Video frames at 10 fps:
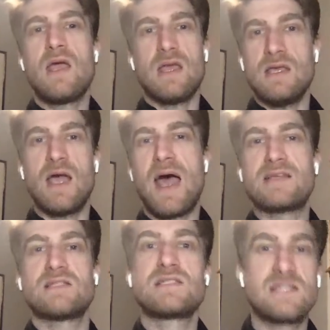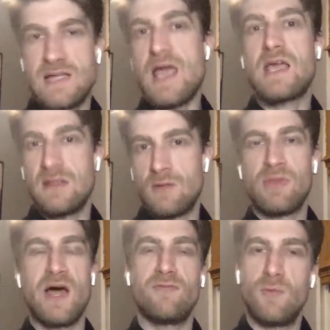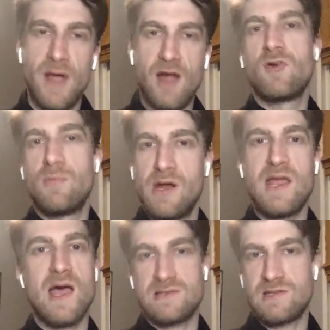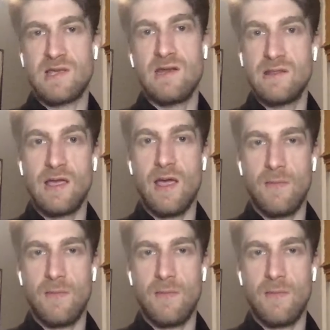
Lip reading: has a stake in the platform. Everybody has skin in the game.